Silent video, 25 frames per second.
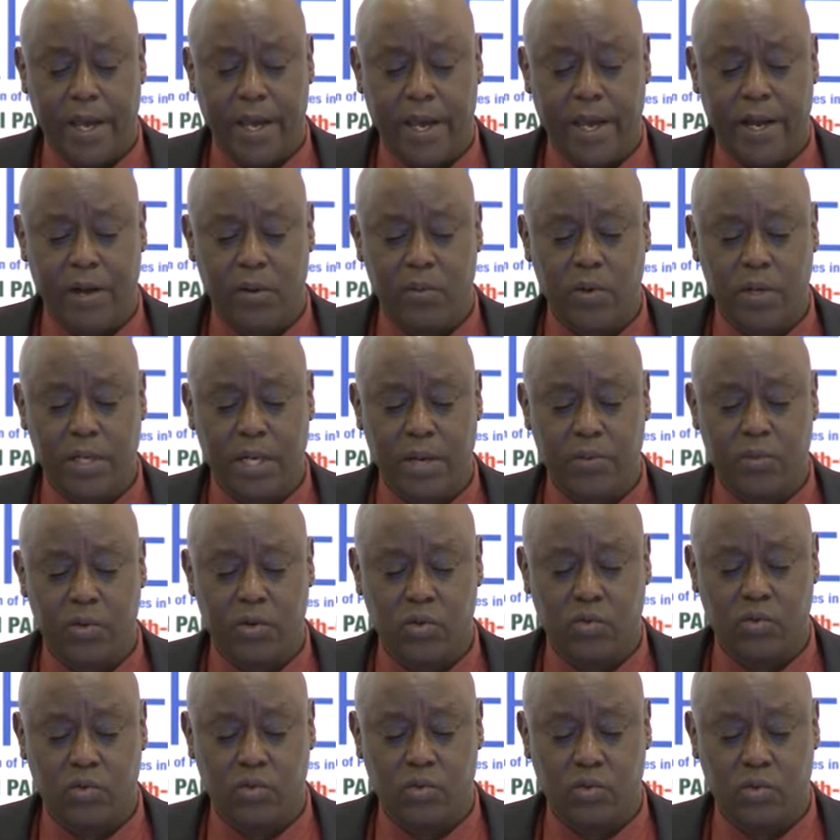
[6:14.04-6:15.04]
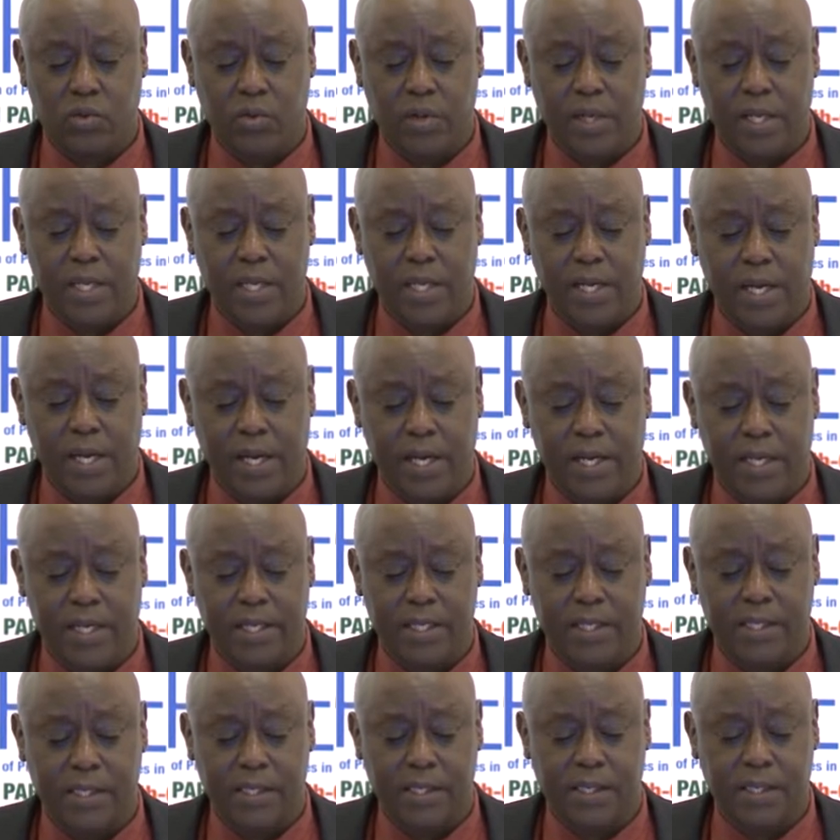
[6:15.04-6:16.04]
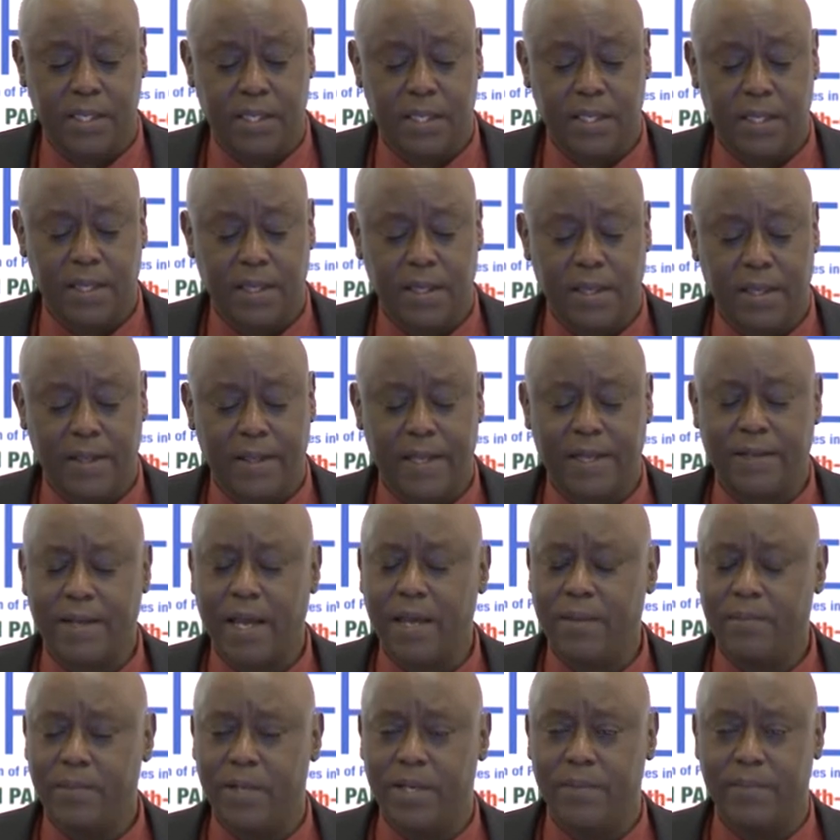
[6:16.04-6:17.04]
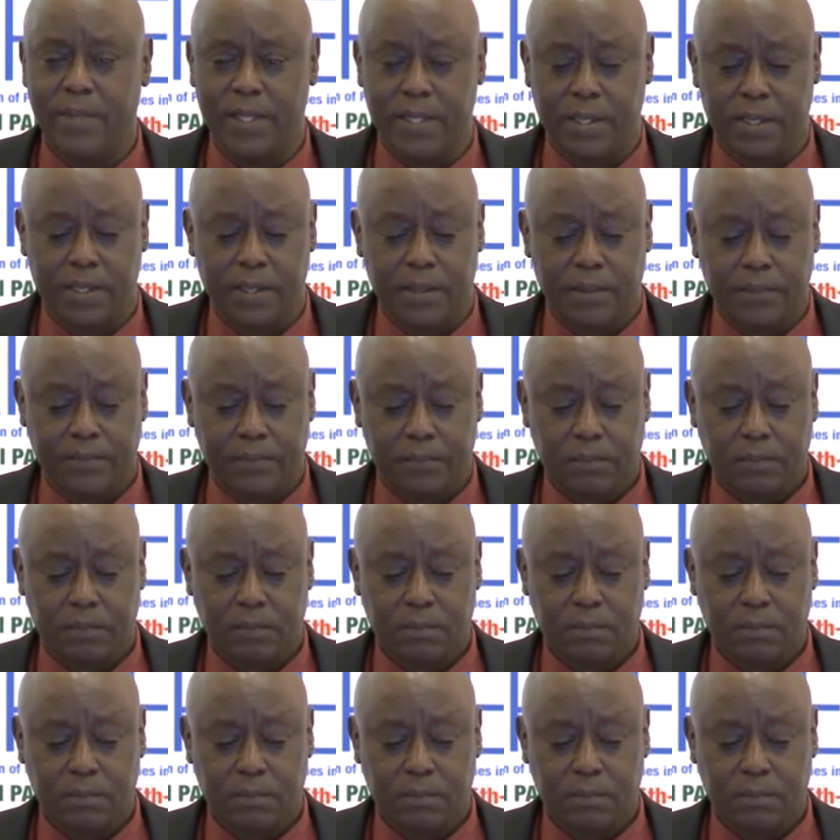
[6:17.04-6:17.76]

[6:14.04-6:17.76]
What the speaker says: and what I want to draw here is the time limits.